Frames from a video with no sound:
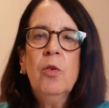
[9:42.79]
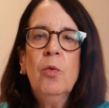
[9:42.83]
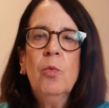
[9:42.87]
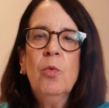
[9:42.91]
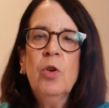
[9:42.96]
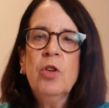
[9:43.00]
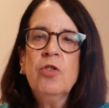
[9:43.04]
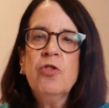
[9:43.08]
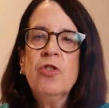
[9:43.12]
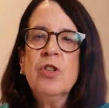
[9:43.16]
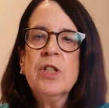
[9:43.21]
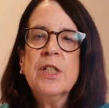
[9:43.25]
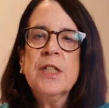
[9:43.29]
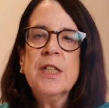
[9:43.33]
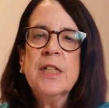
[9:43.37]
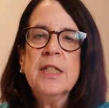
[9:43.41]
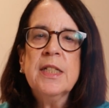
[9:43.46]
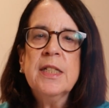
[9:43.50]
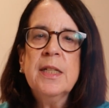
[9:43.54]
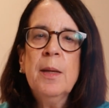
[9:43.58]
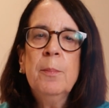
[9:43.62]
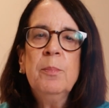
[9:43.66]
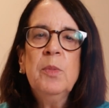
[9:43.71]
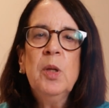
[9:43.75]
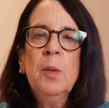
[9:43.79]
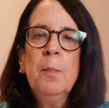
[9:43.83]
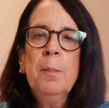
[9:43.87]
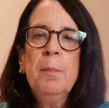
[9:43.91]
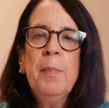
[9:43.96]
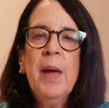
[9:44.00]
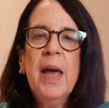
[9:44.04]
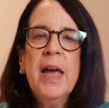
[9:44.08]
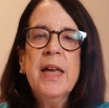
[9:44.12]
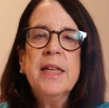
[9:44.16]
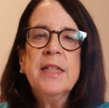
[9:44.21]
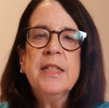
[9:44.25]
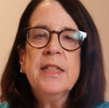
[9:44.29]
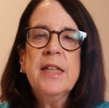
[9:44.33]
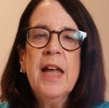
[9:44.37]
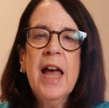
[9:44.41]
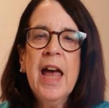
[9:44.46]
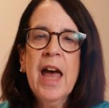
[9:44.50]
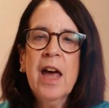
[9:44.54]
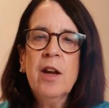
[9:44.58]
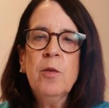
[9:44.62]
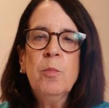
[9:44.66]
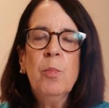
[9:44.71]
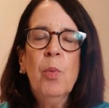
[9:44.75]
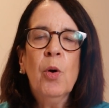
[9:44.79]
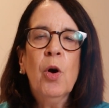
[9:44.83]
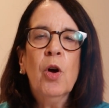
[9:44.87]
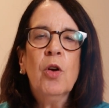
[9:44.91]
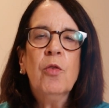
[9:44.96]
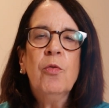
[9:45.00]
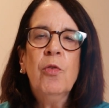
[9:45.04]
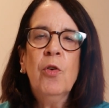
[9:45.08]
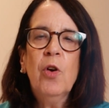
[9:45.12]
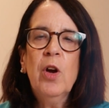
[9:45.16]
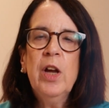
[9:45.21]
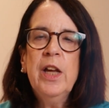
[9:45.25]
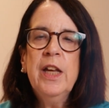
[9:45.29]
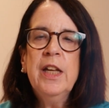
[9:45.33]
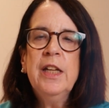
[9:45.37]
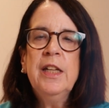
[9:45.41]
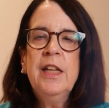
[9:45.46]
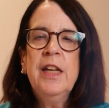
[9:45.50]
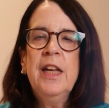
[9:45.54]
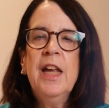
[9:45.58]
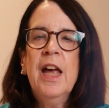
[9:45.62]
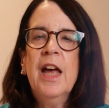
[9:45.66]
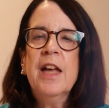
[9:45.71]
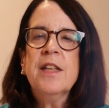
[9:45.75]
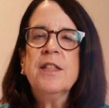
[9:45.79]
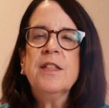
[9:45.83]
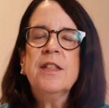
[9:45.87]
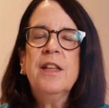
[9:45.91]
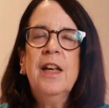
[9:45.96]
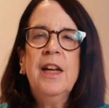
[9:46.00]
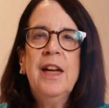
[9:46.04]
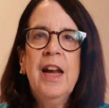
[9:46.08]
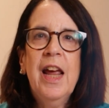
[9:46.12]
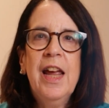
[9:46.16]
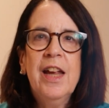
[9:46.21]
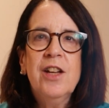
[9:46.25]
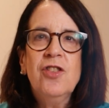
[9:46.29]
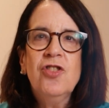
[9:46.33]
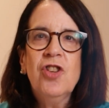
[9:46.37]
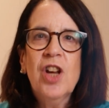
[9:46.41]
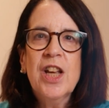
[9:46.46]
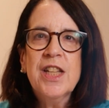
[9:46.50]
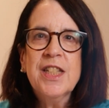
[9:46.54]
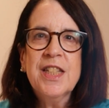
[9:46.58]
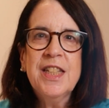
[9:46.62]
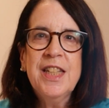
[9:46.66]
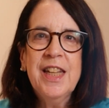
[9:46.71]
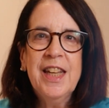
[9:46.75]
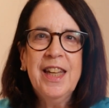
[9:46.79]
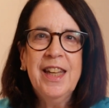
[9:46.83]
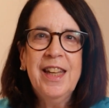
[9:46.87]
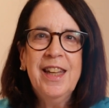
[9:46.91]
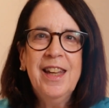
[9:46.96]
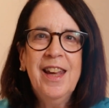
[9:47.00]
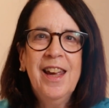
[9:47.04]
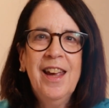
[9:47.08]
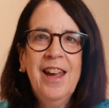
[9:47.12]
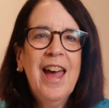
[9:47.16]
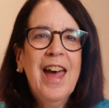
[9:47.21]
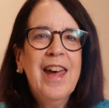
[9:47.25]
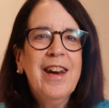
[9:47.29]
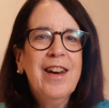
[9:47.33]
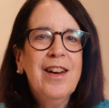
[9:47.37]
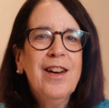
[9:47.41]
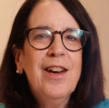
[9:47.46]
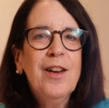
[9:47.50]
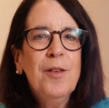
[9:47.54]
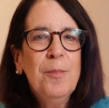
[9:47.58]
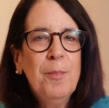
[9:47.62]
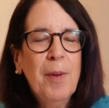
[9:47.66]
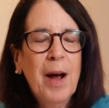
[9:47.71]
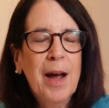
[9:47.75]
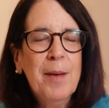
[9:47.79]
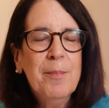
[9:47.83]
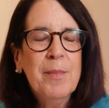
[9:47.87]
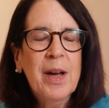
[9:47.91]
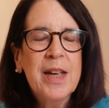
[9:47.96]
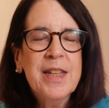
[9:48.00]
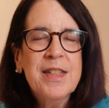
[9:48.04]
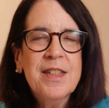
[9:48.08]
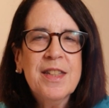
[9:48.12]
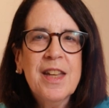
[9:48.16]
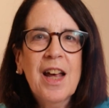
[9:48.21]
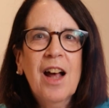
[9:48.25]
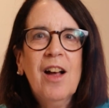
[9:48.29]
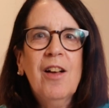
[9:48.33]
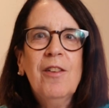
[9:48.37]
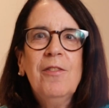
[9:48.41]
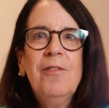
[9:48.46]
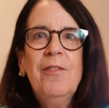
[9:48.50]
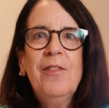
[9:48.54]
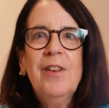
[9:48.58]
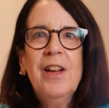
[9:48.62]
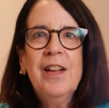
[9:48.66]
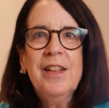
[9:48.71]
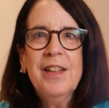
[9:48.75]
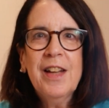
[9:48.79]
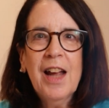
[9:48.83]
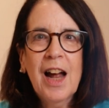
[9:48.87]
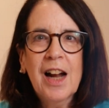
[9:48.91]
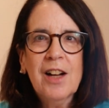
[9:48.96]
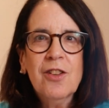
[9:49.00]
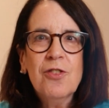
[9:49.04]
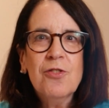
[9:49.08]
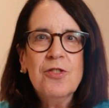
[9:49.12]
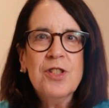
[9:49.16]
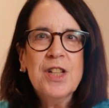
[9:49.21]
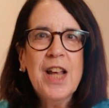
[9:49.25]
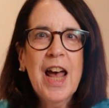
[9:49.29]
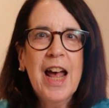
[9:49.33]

which is a symptom-based handbook for EDS and HSD, edited by myself and Drs.